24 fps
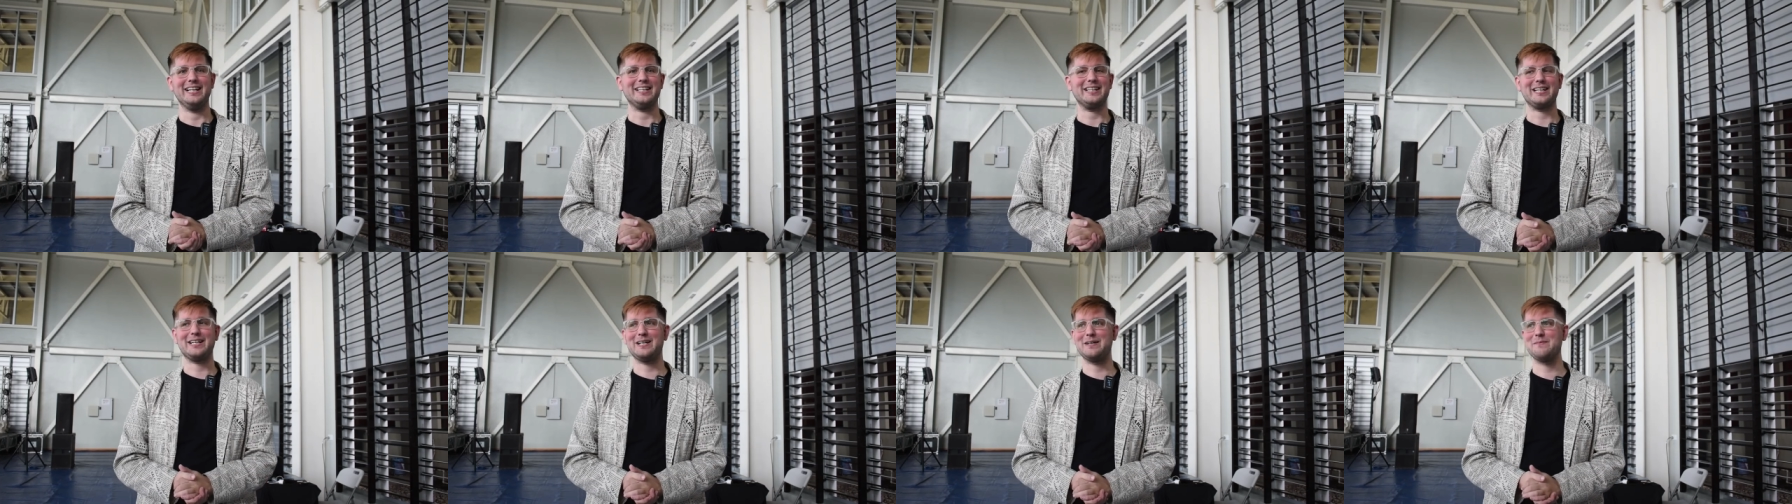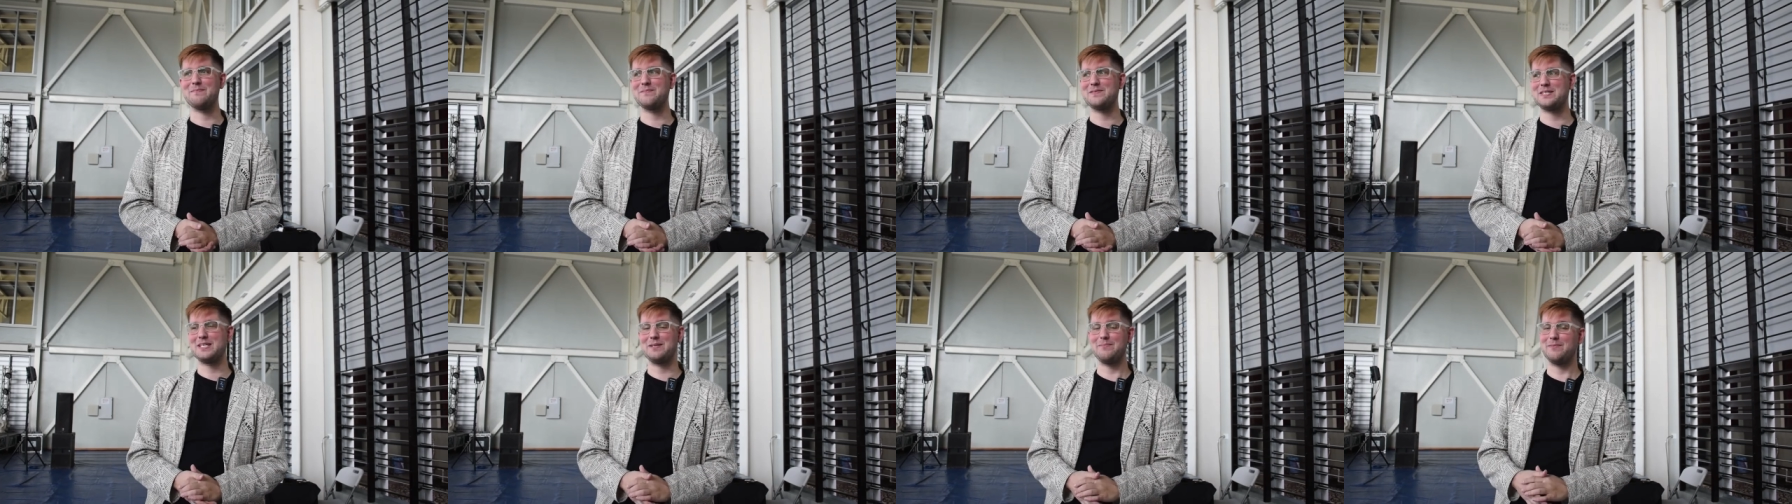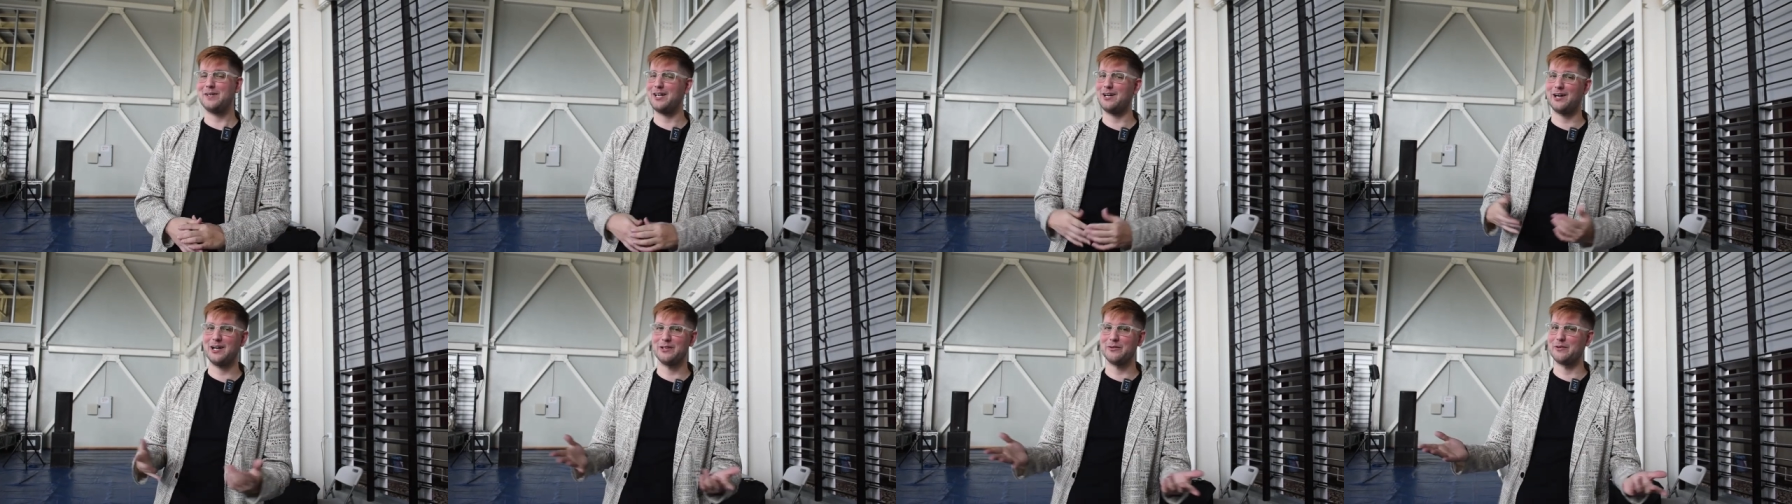and come
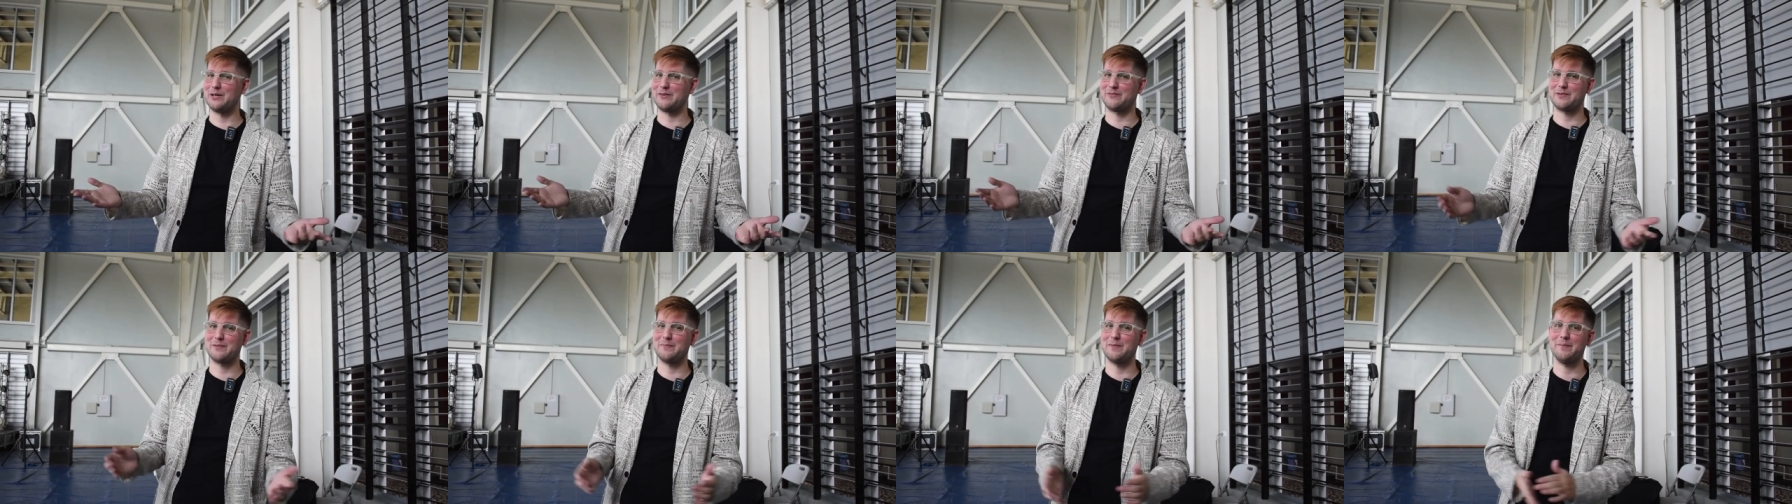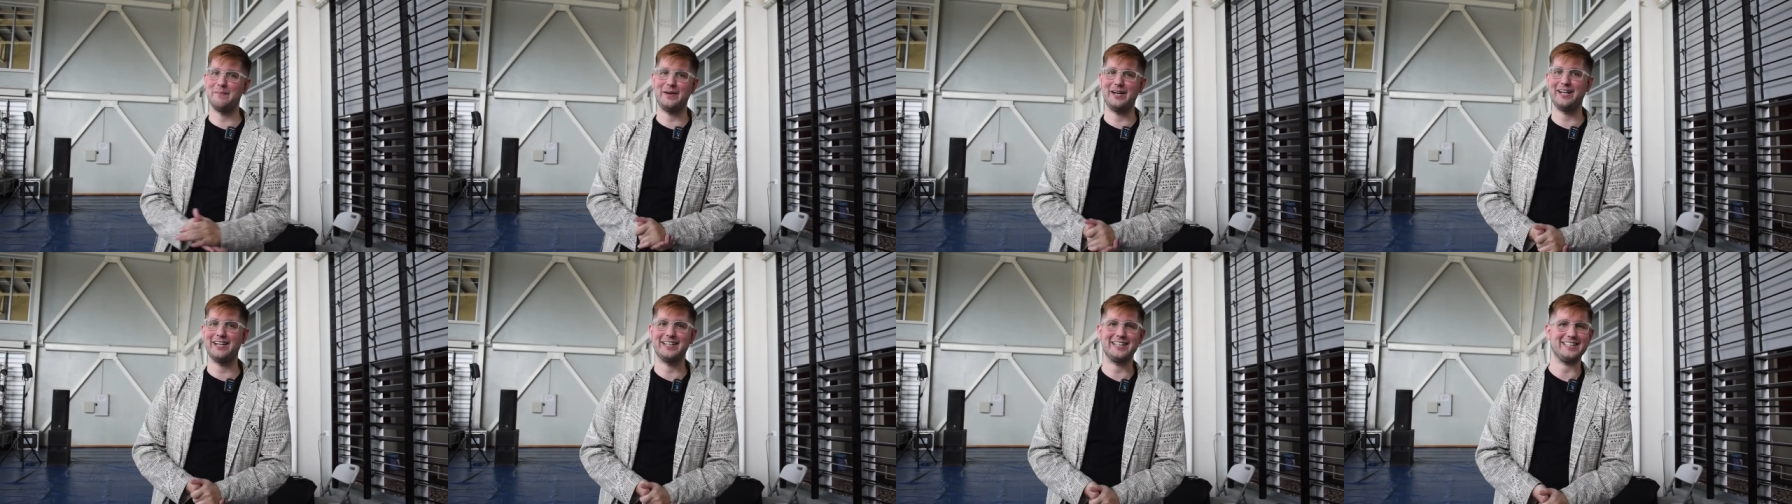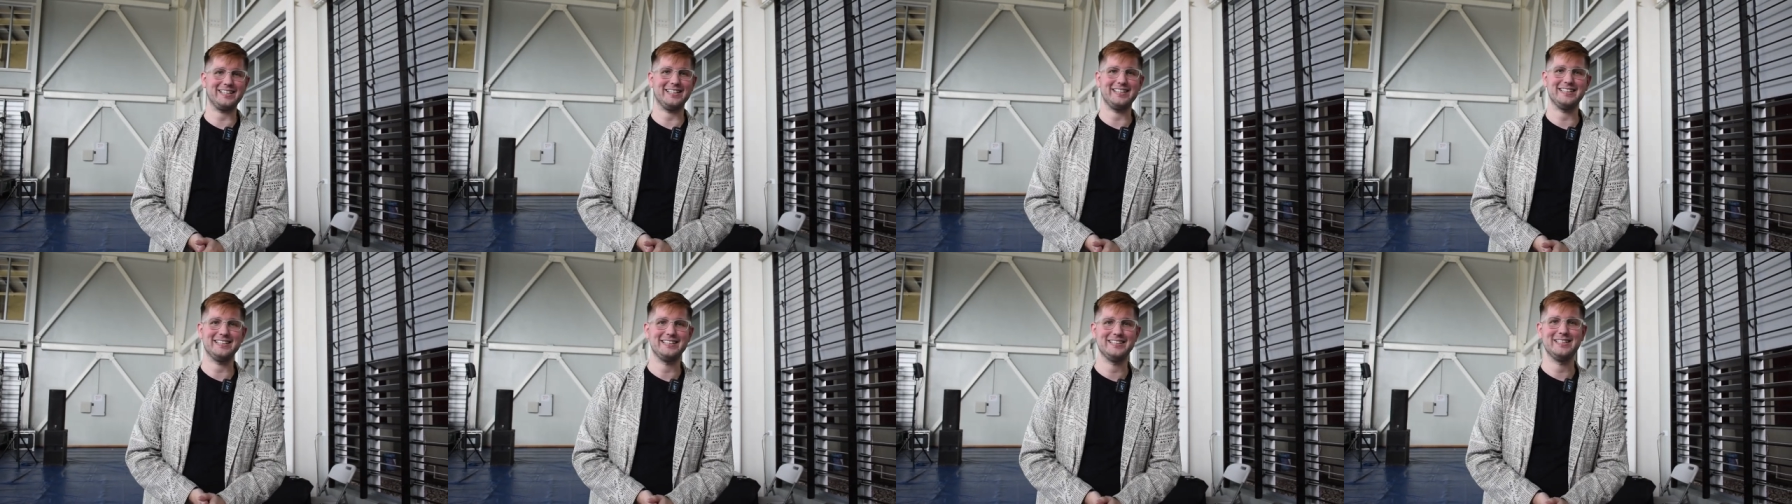see me all the way from
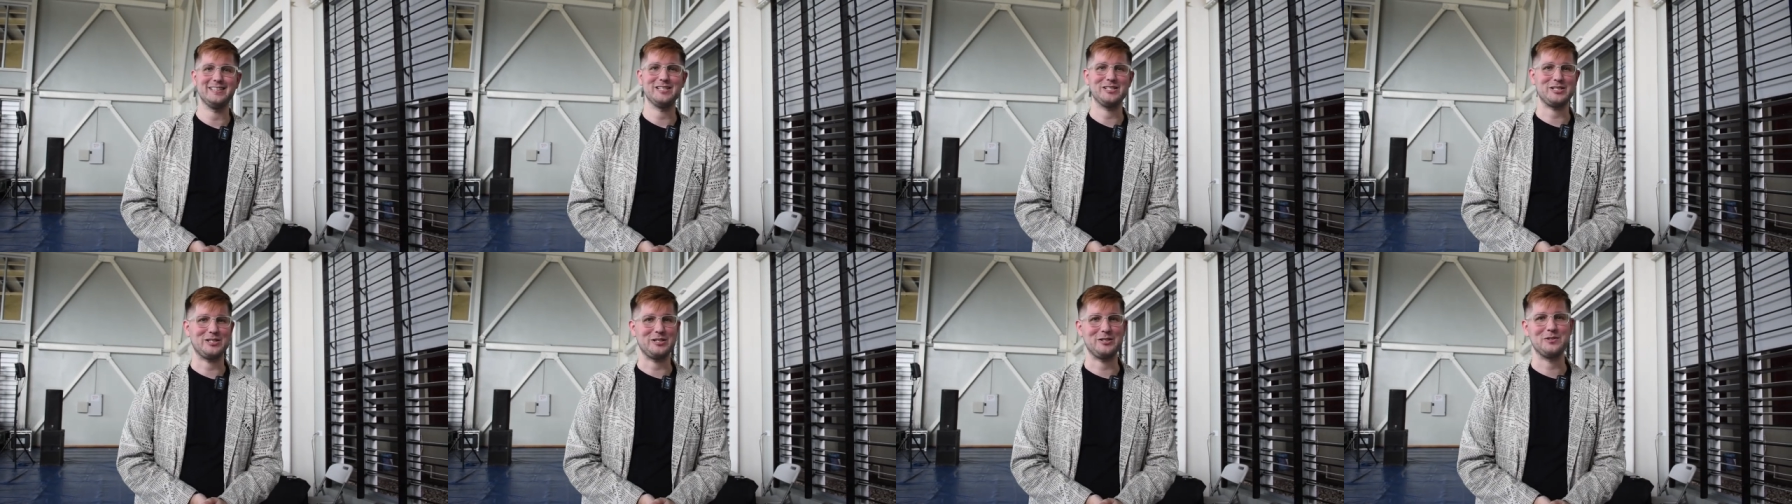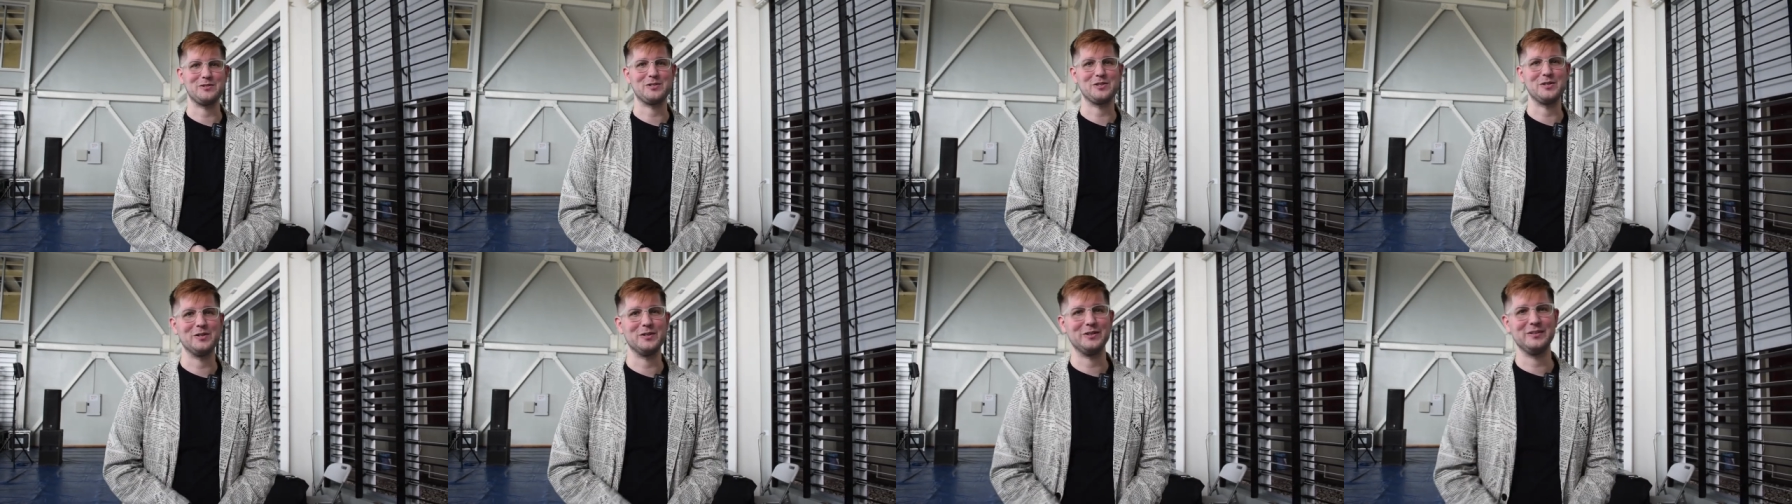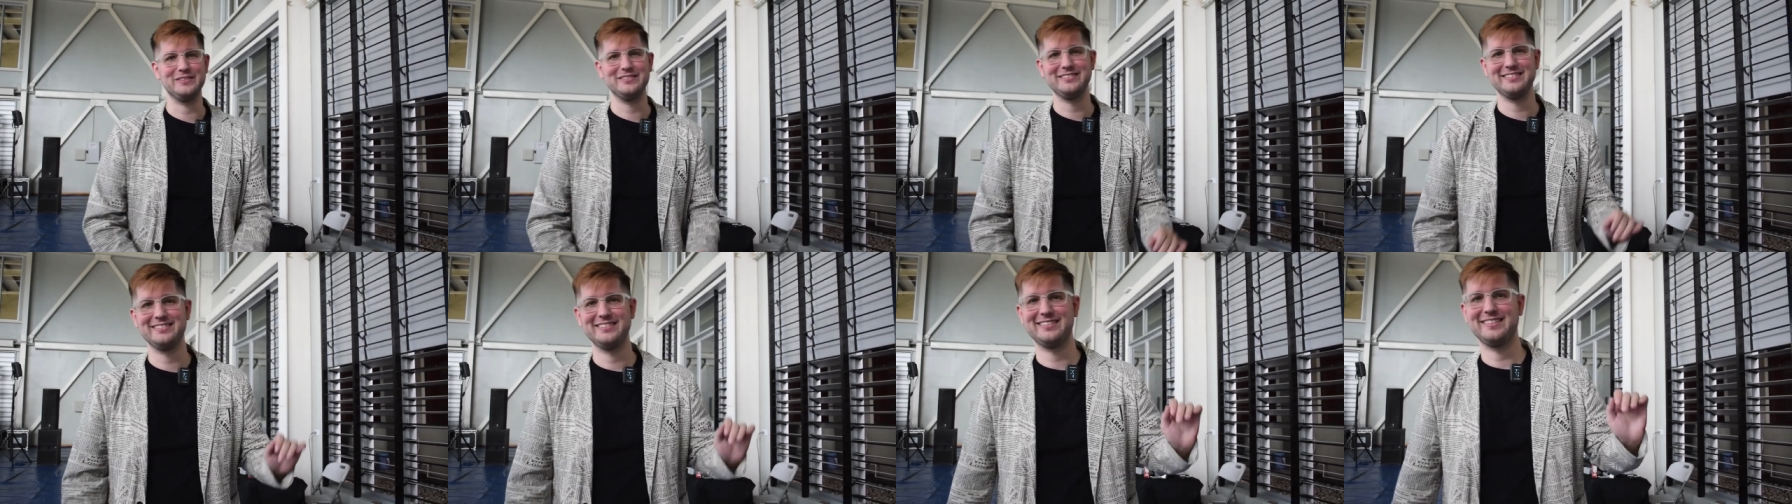America. See you
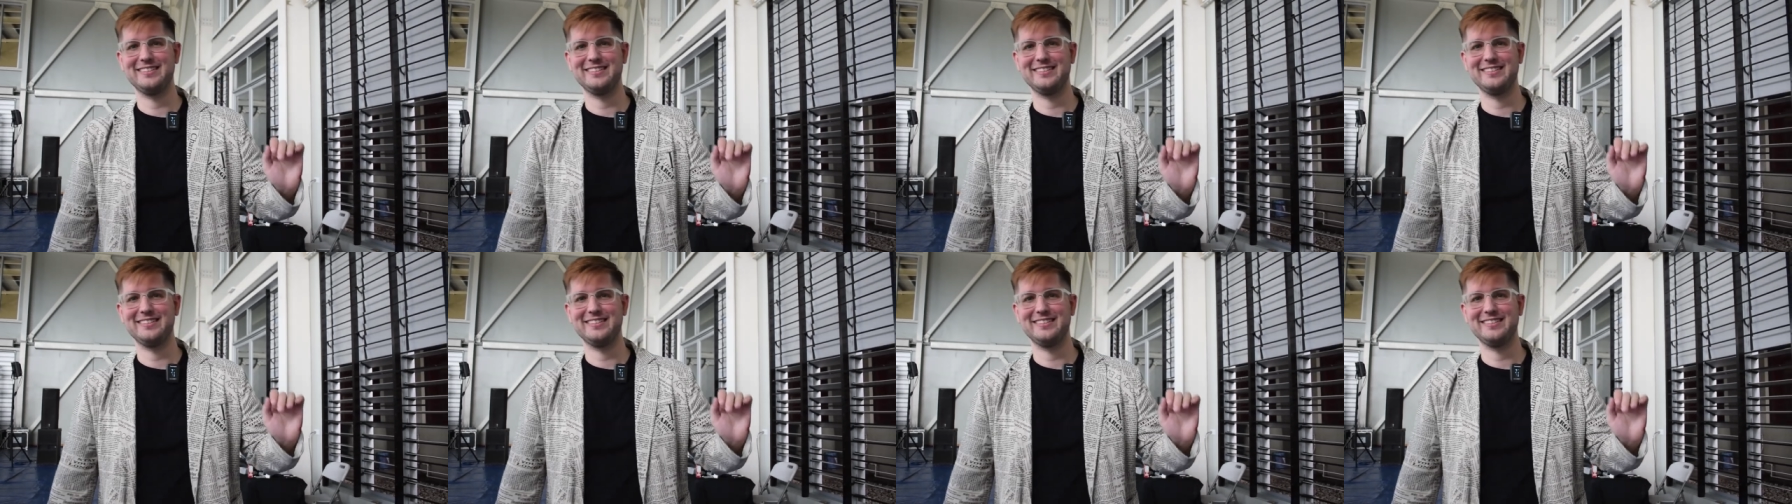soon.